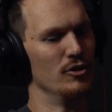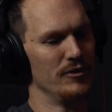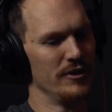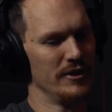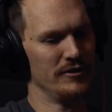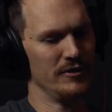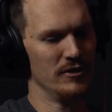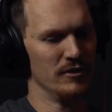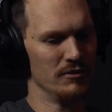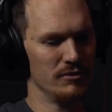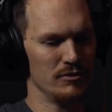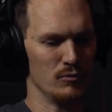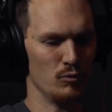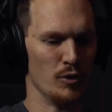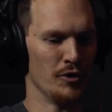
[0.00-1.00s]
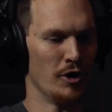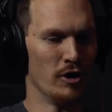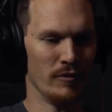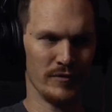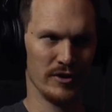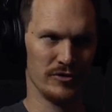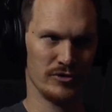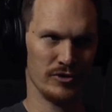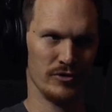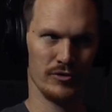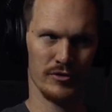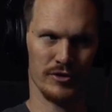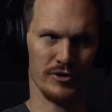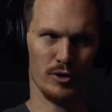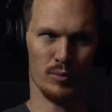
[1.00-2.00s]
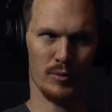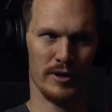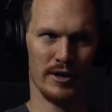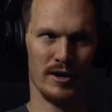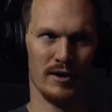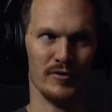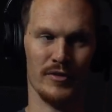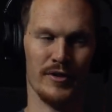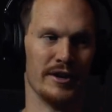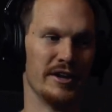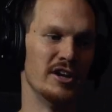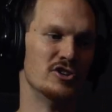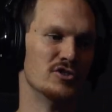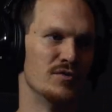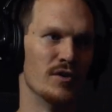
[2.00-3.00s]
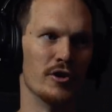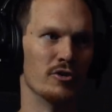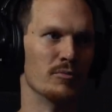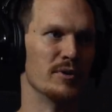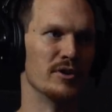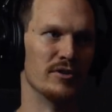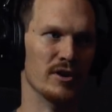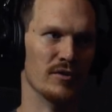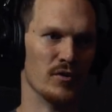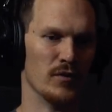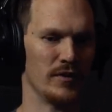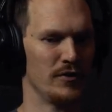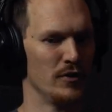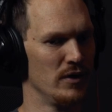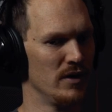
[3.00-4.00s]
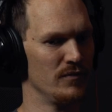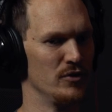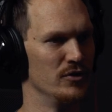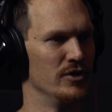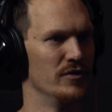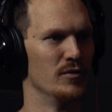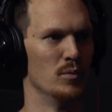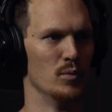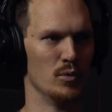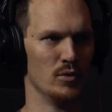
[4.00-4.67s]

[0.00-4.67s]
know, the idea with our investors, the deal we have, and like each fund will be different. Like they'll have their different